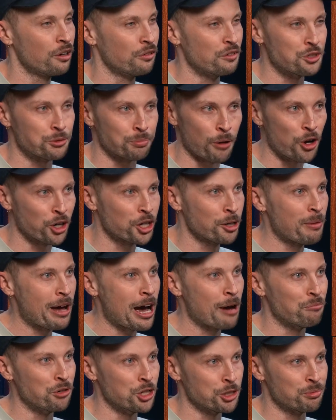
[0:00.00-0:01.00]
We've spoken
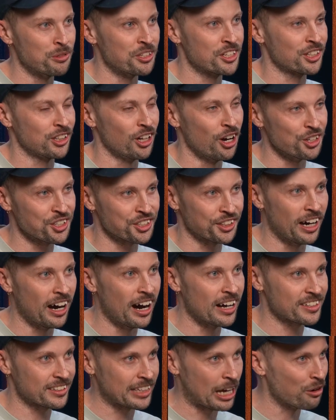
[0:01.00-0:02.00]
about Brisbane's slow starts.